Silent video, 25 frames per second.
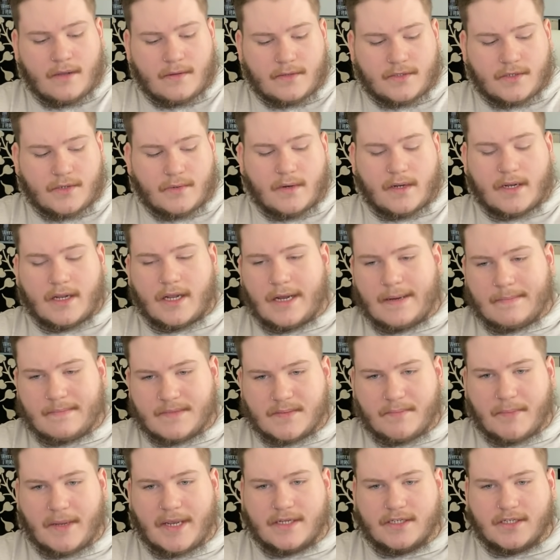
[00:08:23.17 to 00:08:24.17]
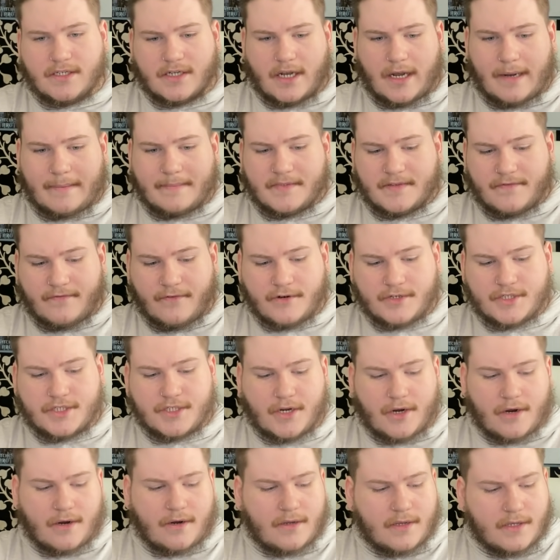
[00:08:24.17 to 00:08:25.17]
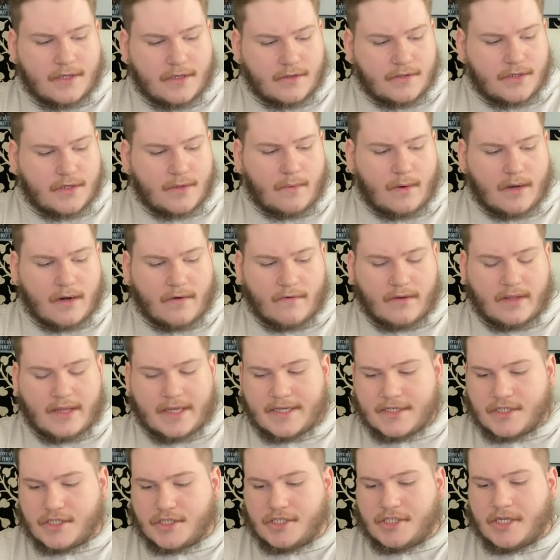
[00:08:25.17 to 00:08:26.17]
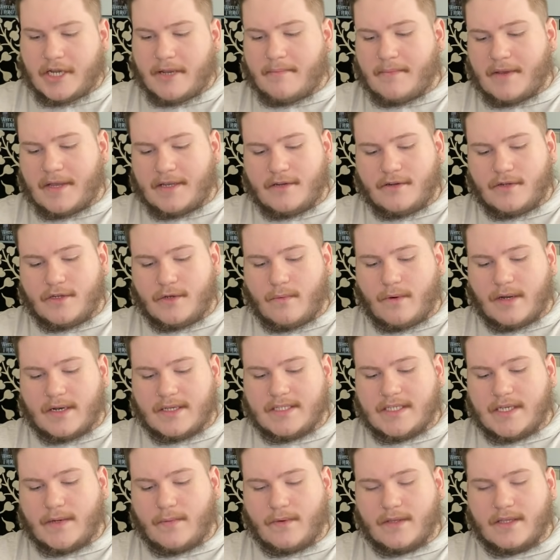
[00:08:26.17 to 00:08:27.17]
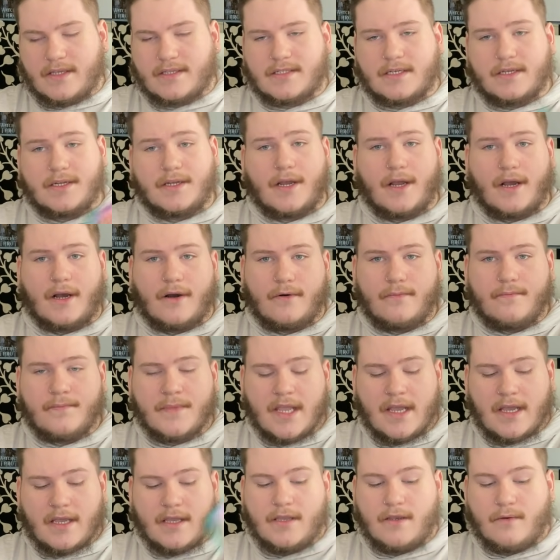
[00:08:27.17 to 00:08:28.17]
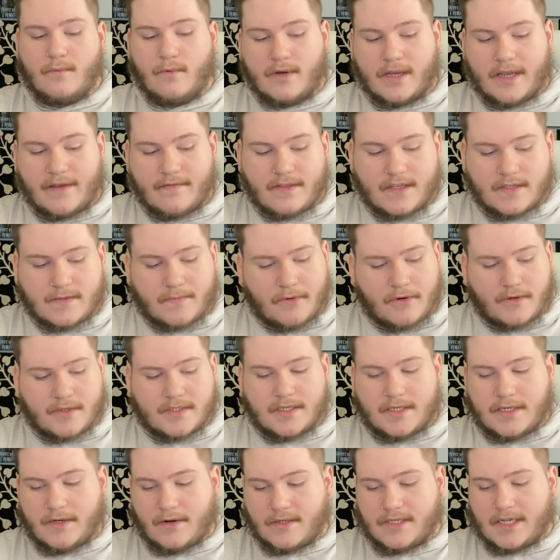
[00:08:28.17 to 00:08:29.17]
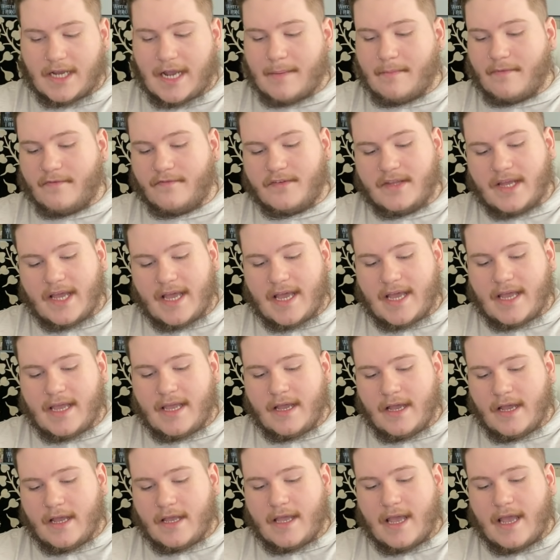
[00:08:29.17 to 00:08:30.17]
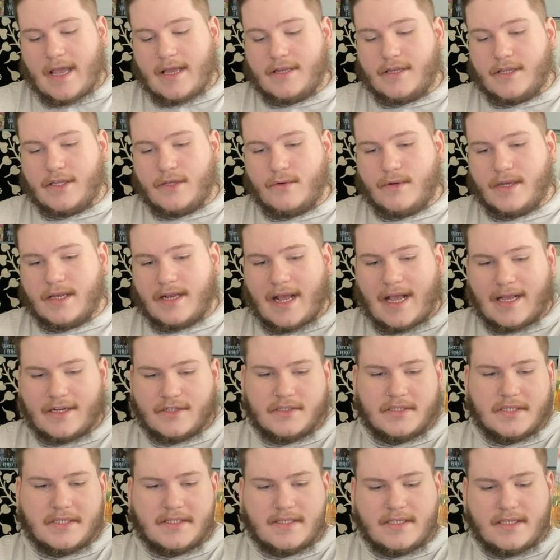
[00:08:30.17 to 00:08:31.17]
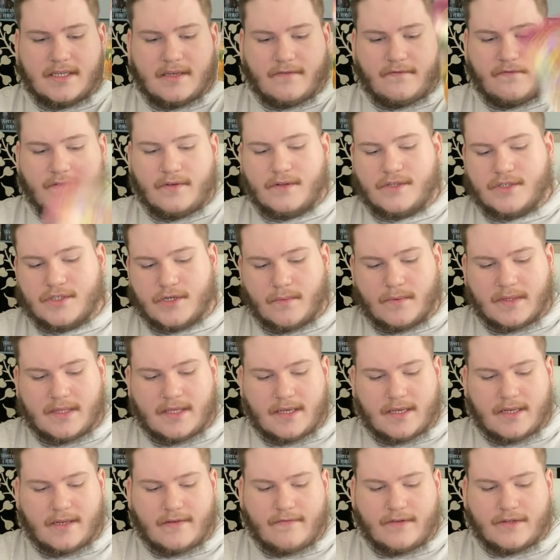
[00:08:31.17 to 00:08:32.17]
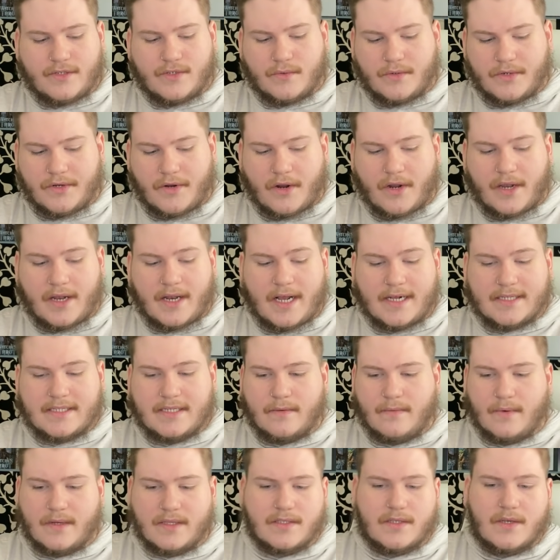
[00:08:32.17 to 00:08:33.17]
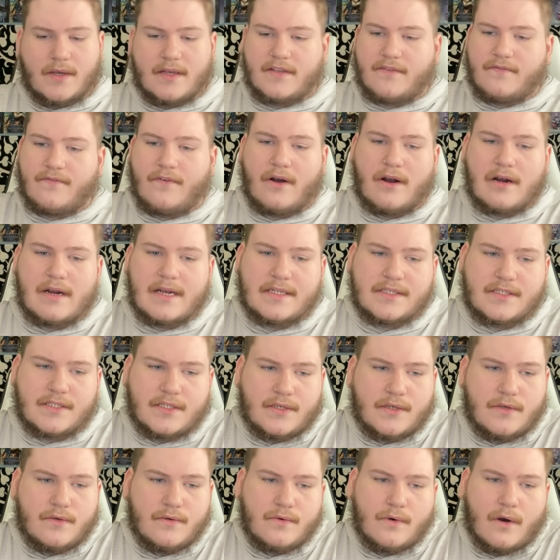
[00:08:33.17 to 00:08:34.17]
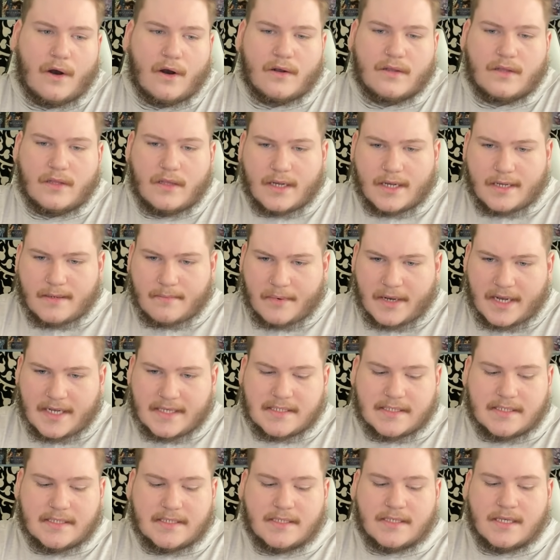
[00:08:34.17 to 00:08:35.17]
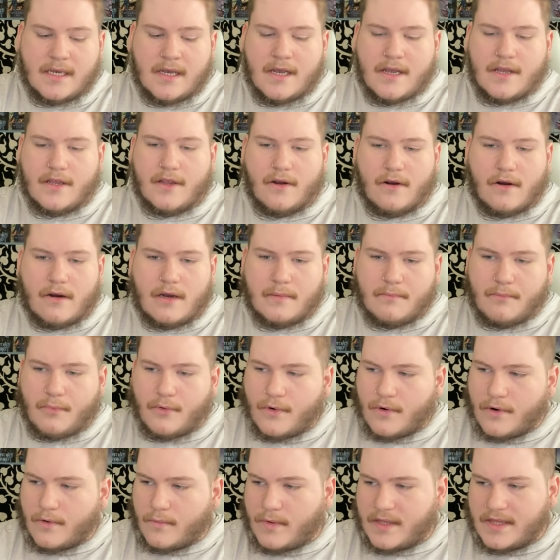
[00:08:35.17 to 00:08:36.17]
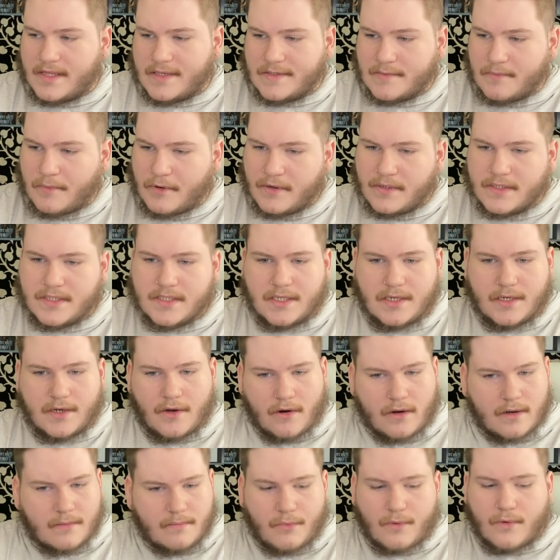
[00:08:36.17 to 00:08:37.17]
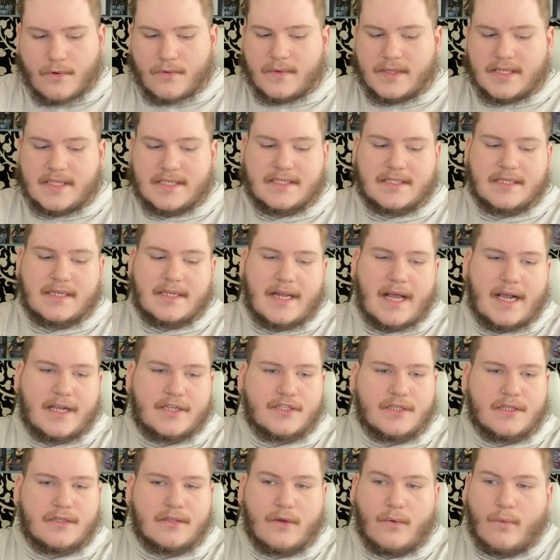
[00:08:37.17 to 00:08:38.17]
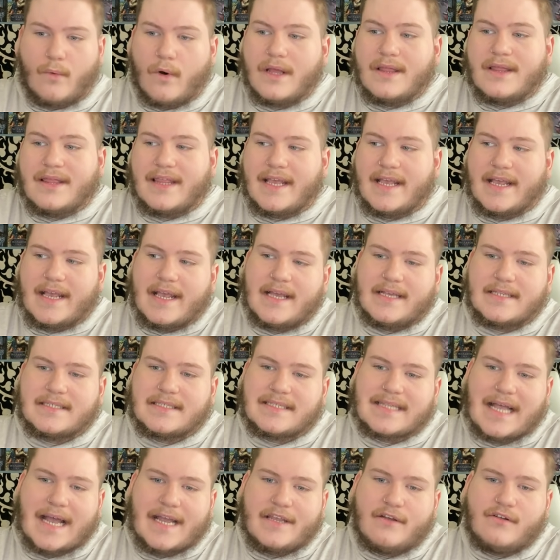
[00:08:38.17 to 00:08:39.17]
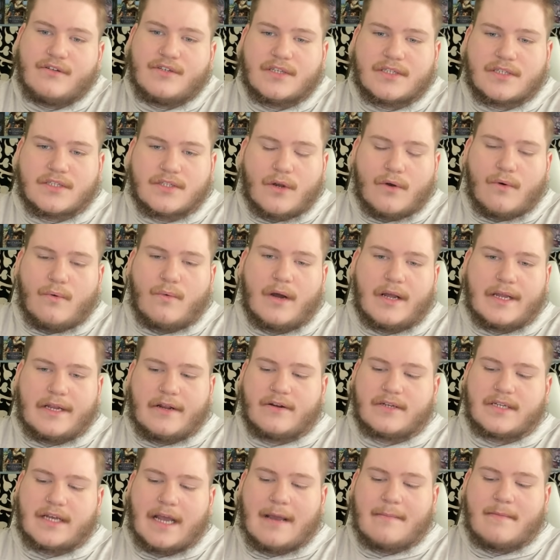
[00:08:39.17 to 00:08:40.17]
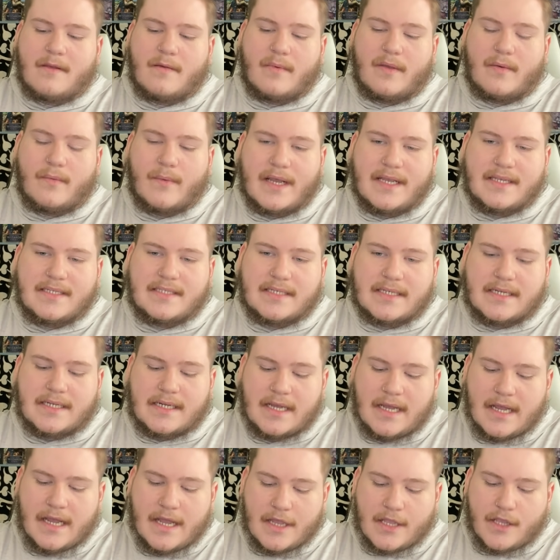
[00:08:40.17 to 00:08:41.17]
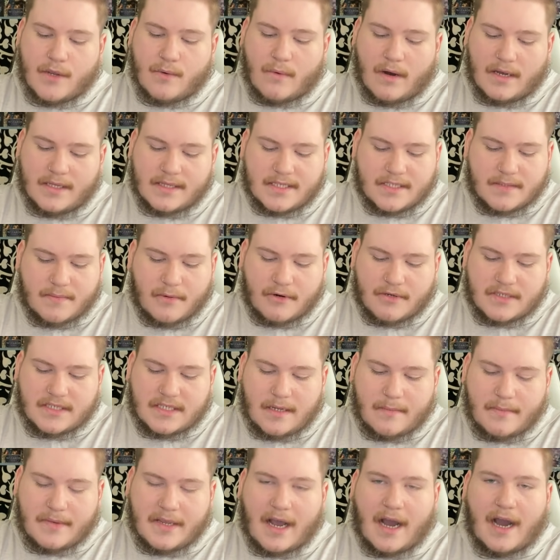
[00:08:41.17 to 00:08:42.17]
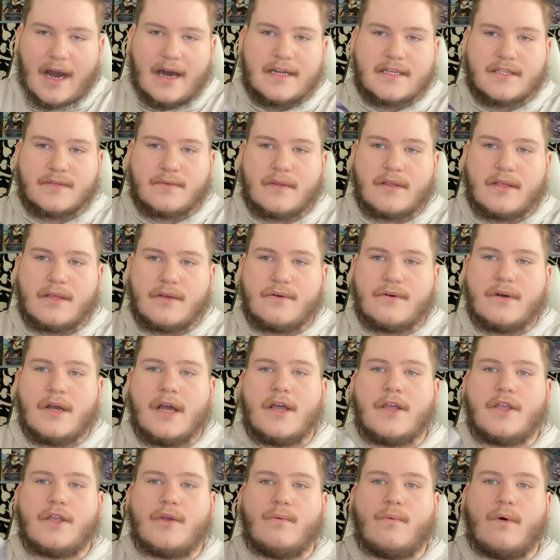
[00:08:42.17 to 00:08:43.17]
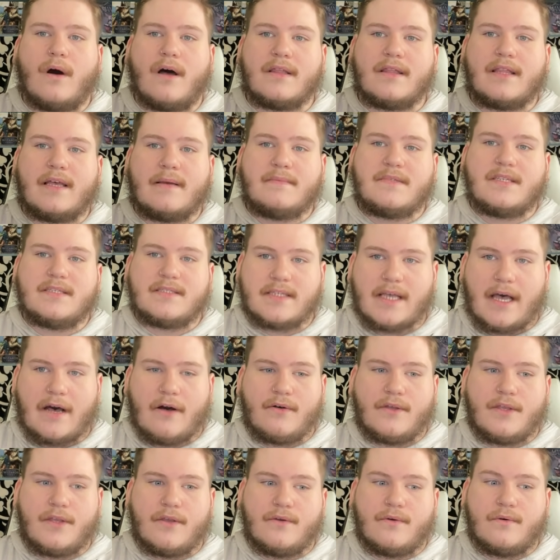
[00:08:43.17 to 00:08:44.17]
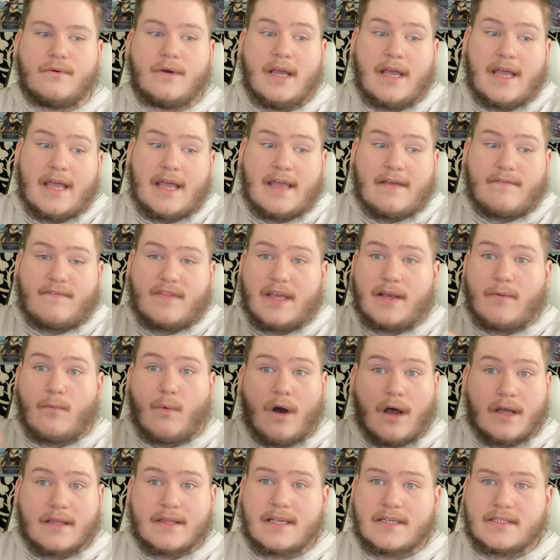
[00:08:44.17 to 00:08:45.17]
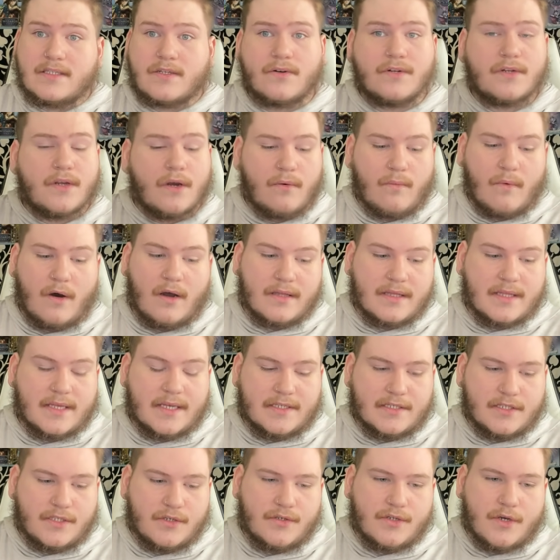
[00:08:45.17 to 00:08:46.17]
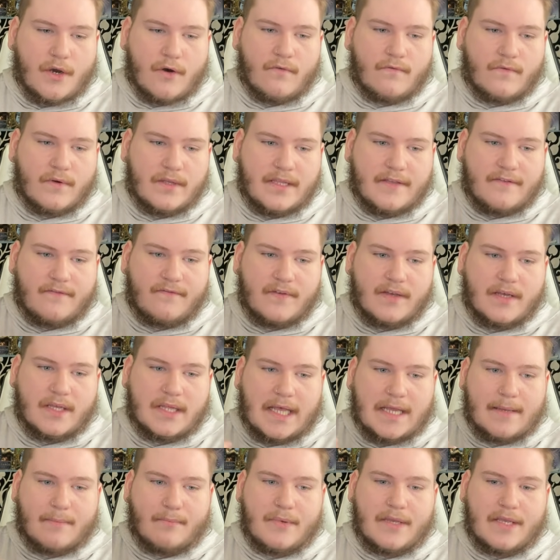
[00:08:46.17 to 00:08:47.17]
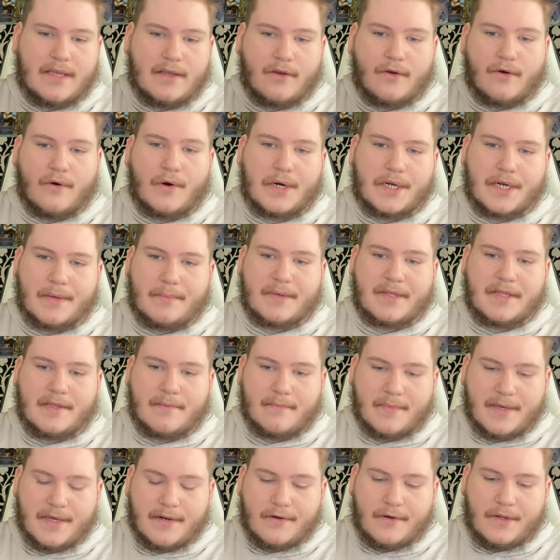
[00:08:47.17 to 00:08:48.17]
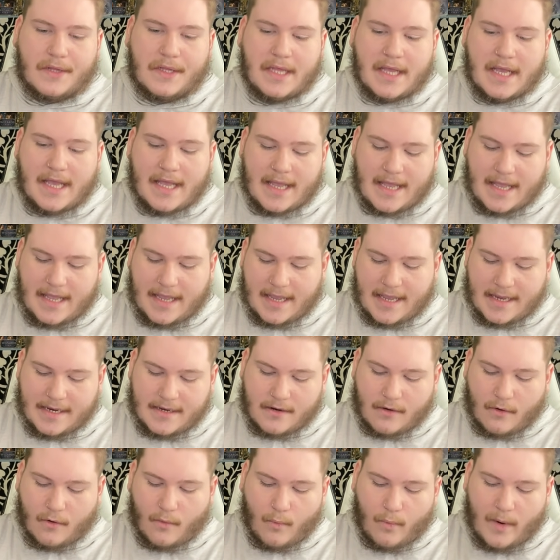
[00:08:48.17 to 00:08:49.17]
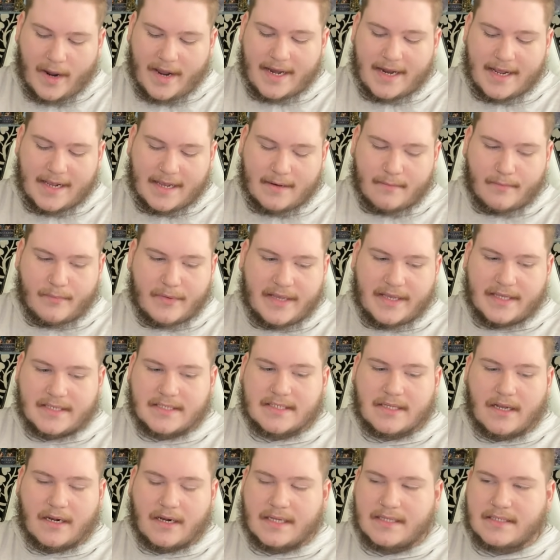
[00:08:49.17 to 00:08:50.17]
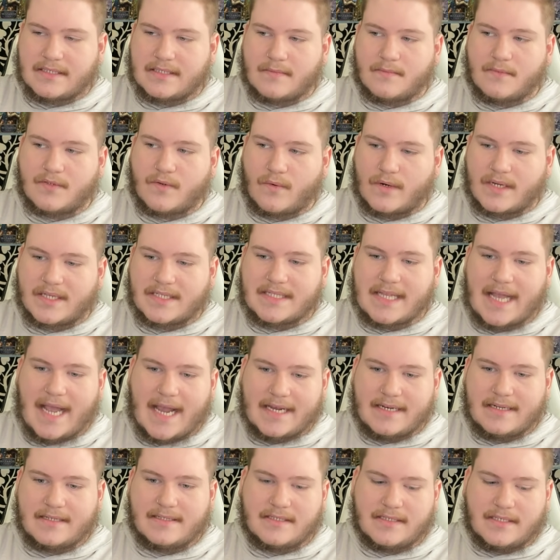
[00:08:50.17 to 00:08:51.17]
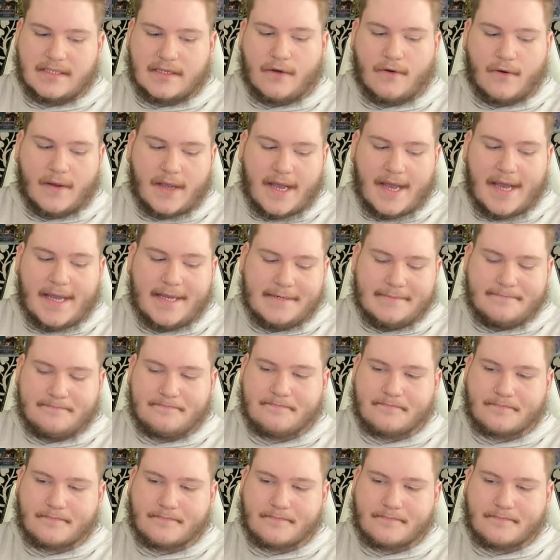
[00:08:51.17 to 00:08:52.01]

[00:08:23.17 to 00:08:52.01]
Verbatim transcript: Two of Cups, Page of Cups, for sure. You do want a relationship and you do want to see where this could go. You will give this person your time of day and you can actually see a future with the individual you're connecting with. So as far as you are looking, Pisces, you're on board with this person, you're on board with this connection. The one thing is, is that you just don't want your time to be wasted. You want this person to be honest with you. You want them to tell you if they want this or don't want this. You don't really feel like being caught up in the middle and waiting and being stuck in some sort of stagnancy, okay?